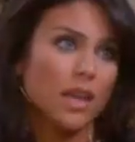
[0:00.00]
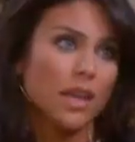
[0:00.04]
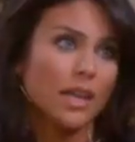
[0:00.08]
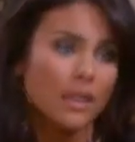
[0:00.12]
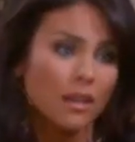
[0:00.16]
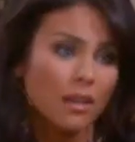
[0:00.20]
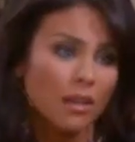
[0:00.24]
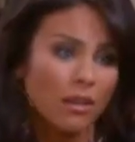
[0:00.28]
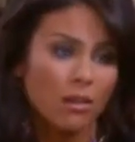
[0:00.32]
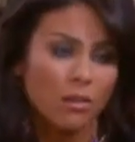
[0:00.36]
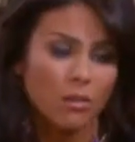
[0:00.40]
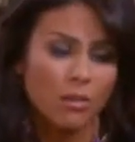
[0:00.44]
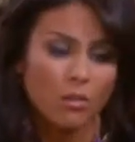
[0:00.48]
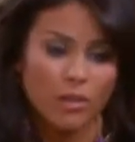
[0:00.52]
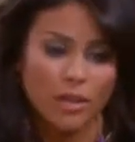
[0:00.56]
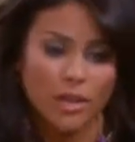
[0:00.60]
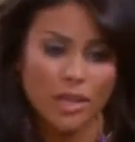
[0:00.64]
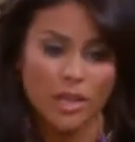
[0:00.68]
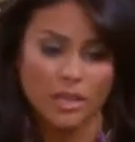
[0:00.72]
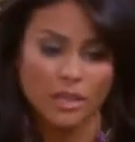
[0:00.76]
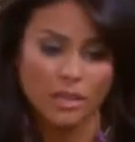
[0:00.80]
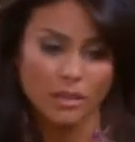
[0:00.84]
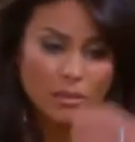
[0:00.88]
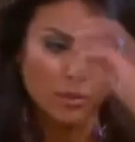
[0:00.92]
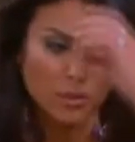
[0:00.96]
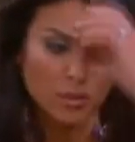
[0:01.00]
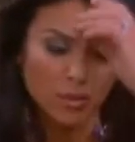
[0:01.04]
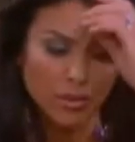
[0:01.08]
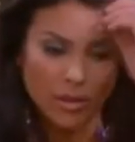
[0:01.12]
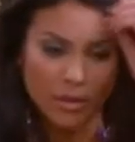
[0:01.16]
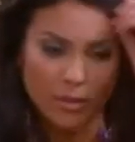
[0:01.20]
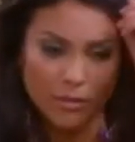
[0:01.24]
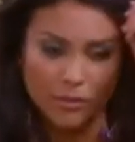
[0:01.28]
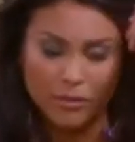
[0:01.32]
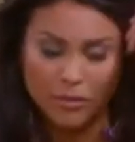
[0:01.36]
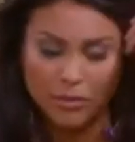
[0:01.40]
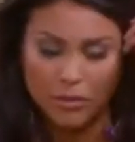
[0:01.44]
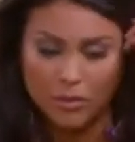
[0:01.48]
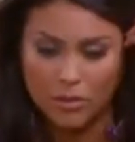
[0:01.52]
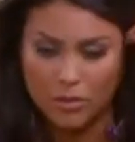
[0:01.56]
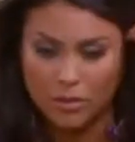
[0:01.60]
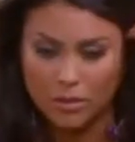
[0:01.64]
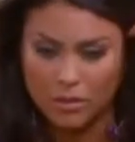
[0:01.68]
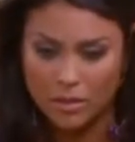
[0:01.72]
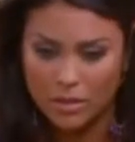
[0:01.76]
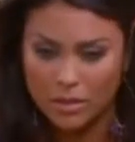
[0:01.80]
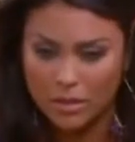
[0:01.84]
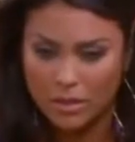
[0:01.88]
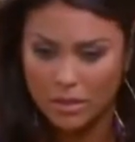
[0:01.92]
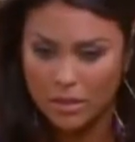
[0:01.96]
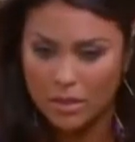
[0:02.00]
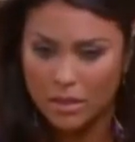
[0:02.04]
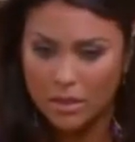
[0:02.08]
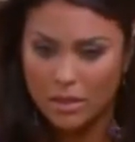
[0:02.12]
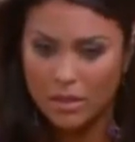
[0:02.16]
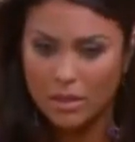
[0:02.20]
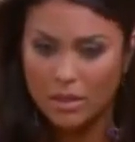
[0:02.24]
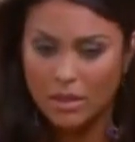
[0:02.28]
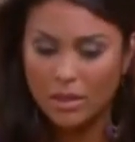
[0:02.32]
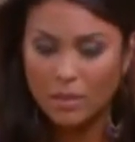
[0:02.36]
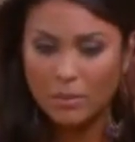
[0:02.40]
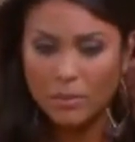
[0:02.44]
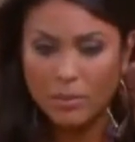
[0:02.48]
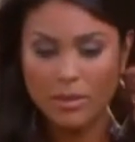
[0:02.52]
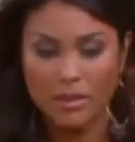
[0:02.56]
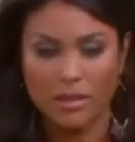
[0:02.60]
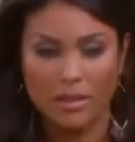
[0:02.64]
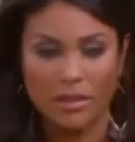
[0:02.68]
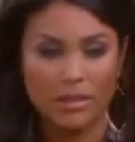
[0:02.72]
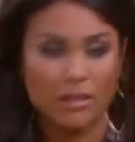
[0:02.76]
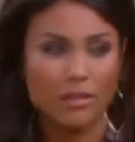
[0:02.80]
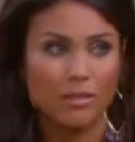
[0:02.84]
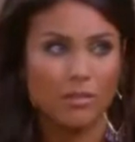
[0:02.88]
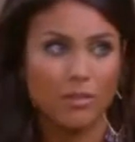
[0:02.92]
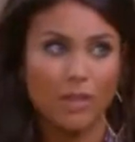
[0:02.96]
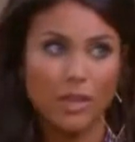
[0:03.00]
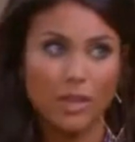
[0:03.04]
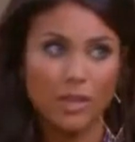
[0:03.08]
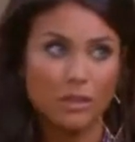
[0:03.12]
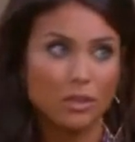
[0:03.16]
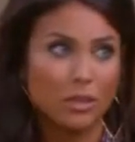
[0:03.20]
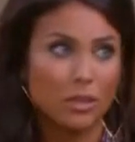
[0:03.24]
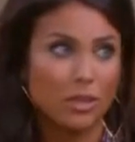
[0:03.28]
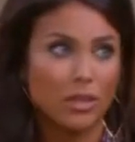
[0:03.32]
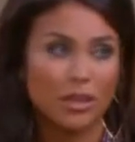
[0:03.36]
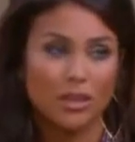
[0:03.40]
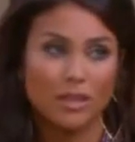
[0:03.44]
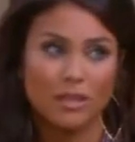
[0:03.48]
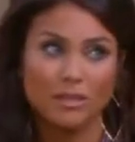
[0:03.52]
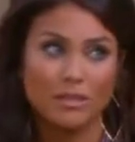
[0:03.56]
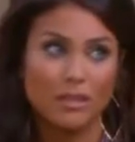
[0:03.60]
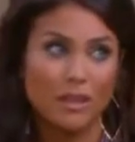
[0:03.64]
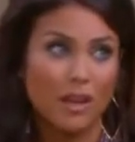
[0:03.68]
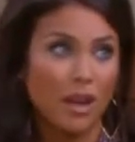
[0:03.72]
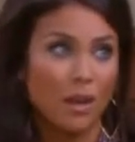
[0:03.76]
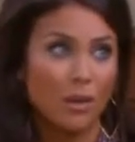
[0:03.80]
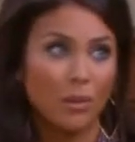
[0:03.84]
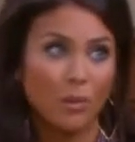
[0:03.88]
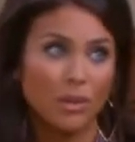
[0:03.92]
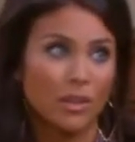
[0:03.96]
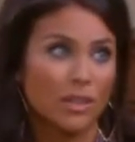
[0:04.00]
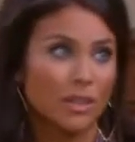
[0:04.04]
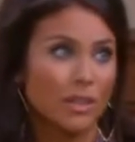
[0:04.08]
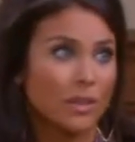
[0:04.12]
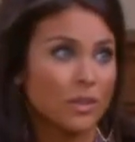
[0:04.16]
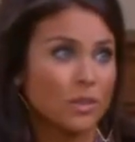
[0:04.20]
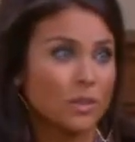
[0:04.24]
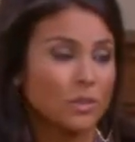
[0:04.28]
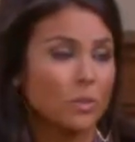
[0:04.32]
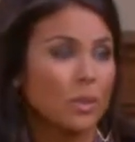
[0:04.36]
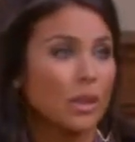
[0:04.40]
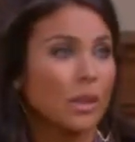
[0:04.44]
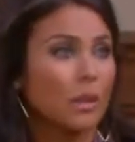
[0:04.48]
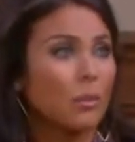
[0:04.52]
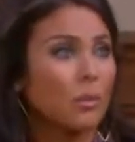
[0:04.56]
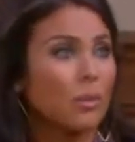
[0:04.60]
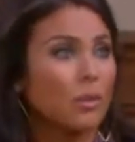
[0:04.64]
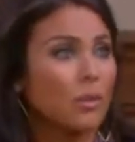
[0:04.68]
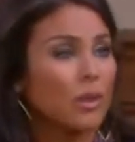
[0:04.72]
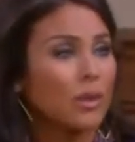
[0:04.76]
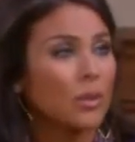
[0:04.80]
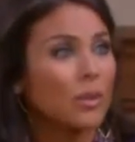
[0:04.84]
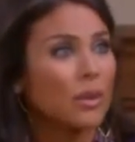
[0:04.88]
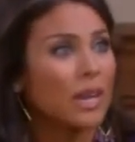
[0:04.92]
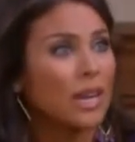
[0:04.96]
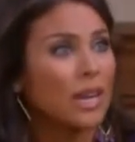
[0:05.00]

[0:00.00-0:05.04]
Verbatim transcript: I know, and I'm grateful. But Victor is not one of those people,